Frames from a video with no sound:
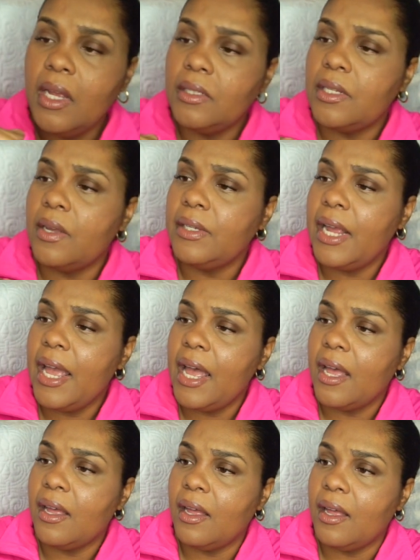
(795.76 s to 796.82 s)
So
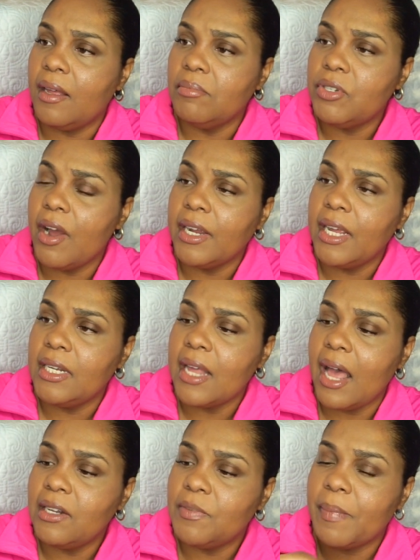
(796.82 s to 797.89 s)
yeah, Target
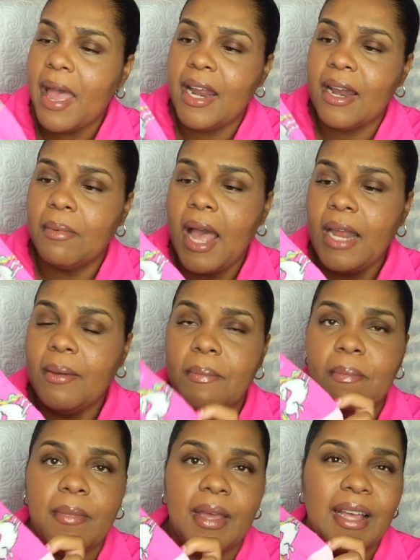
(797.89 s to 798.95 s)
dollar spot. And I'm kind of
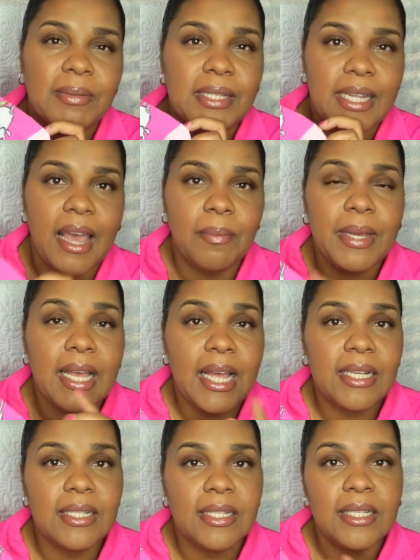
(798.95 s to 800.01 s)
upset
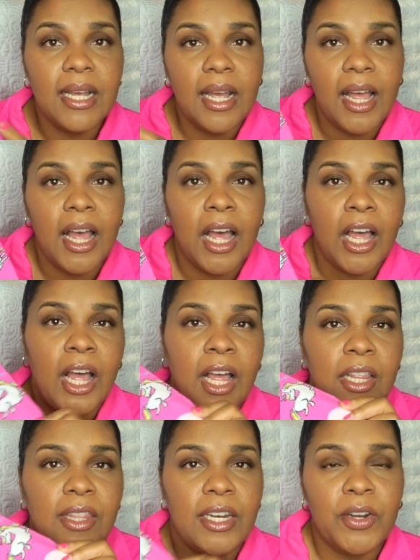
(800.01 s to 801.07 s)
because
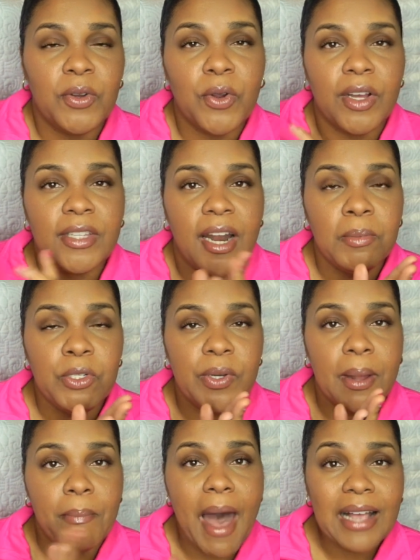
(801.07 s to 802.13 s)
the little girl that I'm
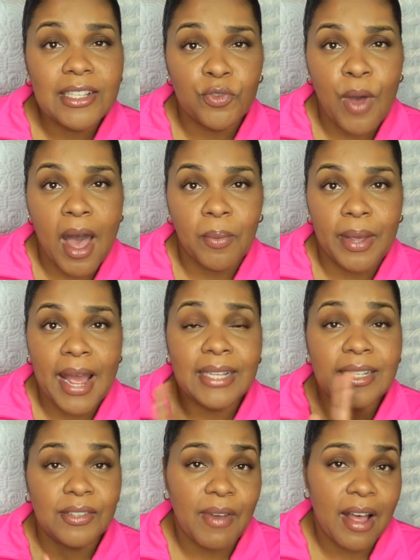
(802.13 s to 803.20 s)
doing a box swap with, I
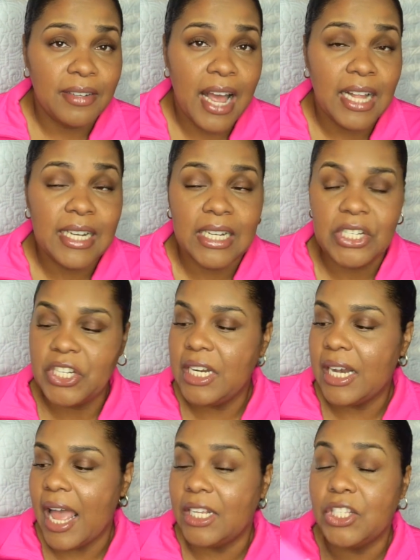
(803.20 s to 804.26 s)
just found out that
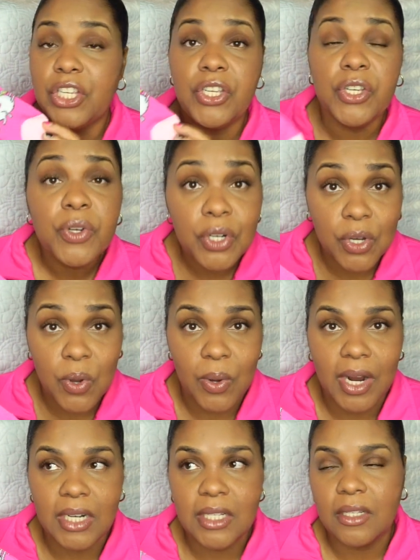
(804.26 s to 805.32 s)
she likes
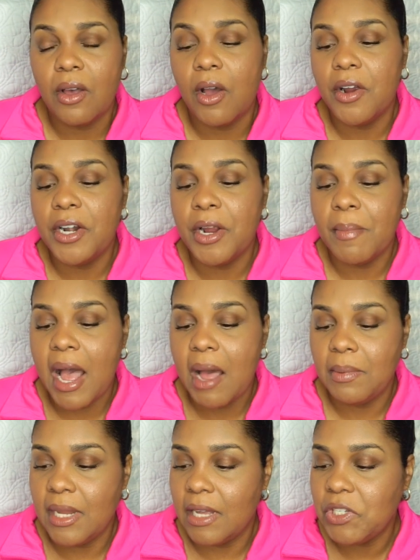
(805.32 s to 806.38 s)
unicorns. So her and her
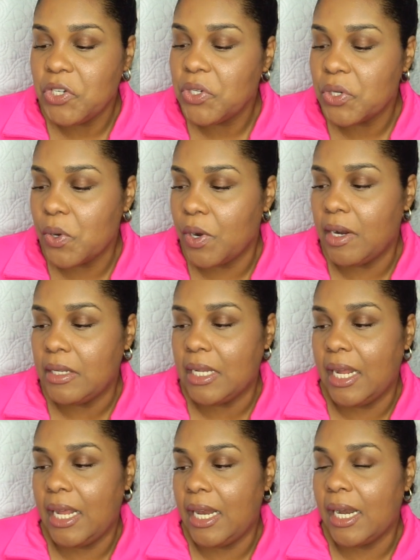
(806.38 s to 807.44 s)
mom loves unicorns.
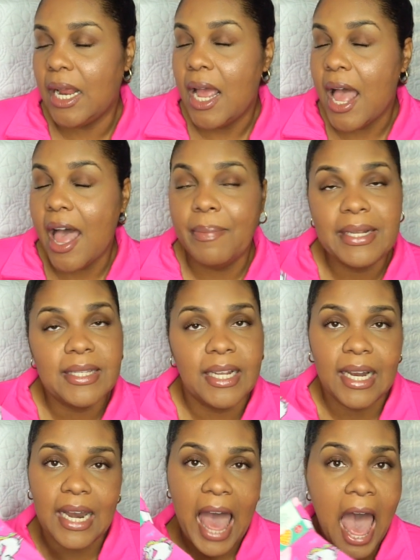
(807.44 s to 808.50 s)
And I've been
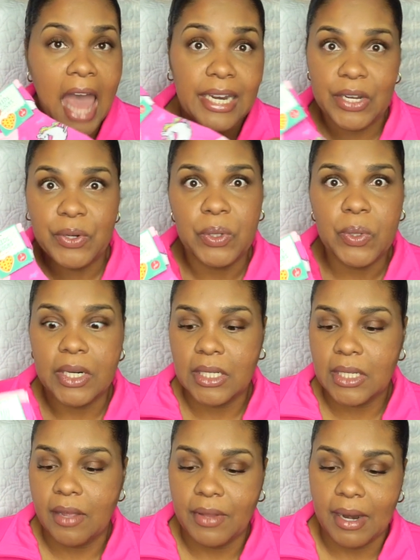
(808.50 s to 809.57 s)
seeing a lot of unicorn
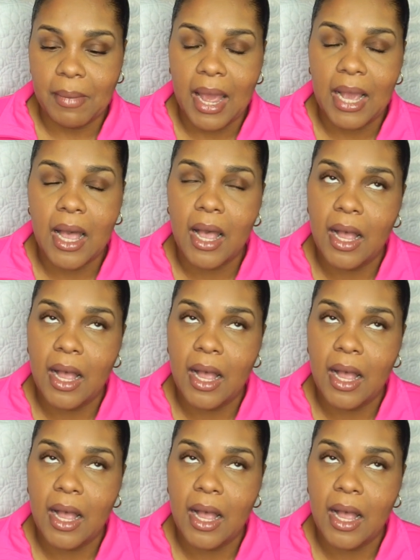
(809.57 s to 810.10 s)
stuff. And I'm like,